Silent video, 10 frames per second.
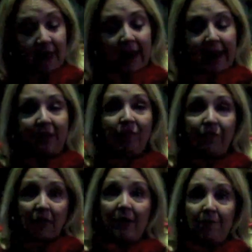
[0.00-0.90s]
And
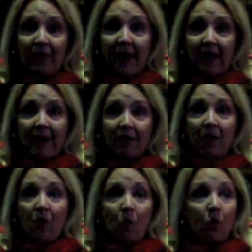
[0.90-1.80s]
from that,
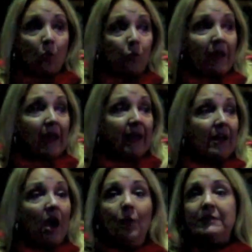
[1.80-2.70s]
we
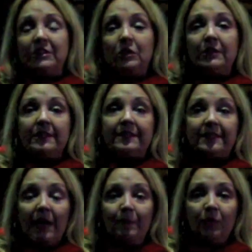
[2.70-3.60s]
go into the
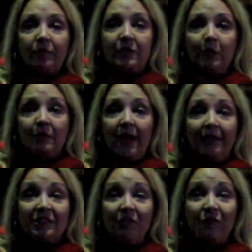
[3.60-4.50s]
summer of
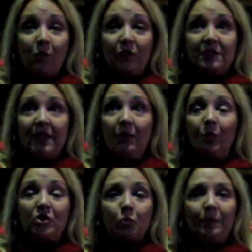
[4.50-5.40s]
2014,
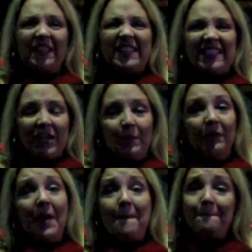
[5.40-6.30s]
which will be the
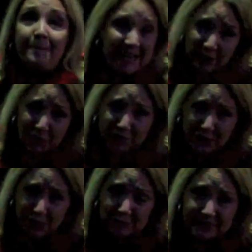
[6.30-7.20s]
summer of
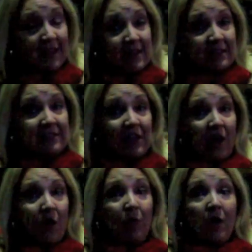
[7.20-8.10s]
miracles.
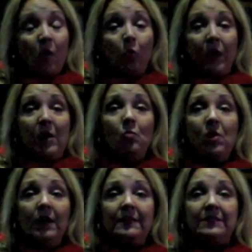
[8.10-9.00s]
So we
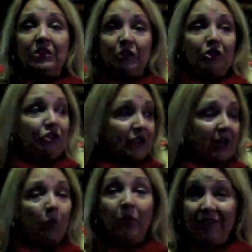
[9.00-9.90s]
want to
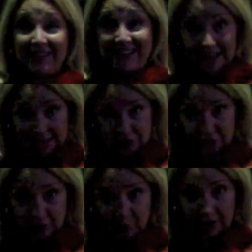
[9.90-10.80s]
share with the next
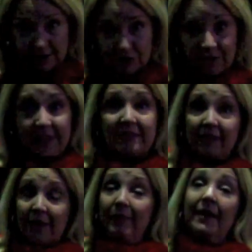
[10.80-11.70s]
generation that's
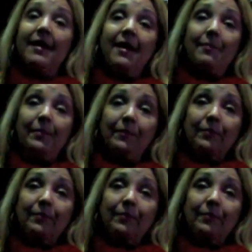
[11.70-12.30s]
coming up